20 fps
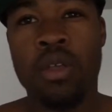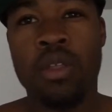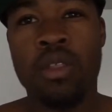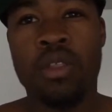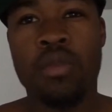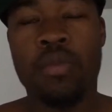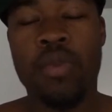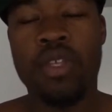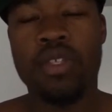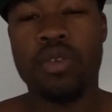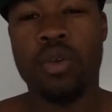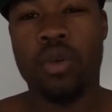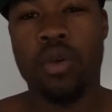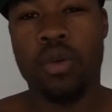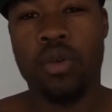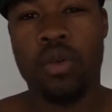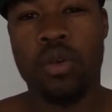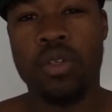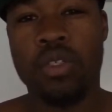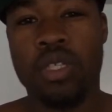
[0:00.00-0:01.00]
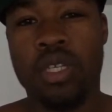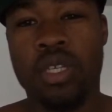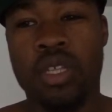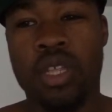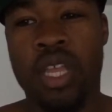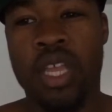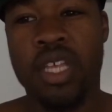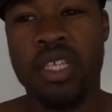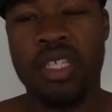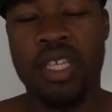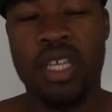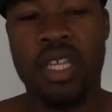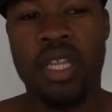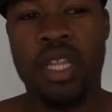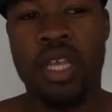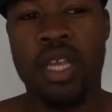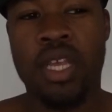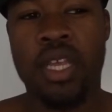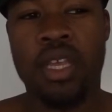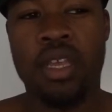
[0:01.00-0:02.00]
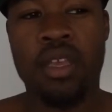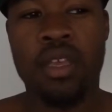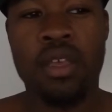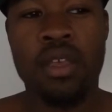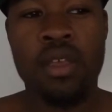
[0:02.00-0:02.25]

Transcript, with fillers: the mental hurdle. Is as in like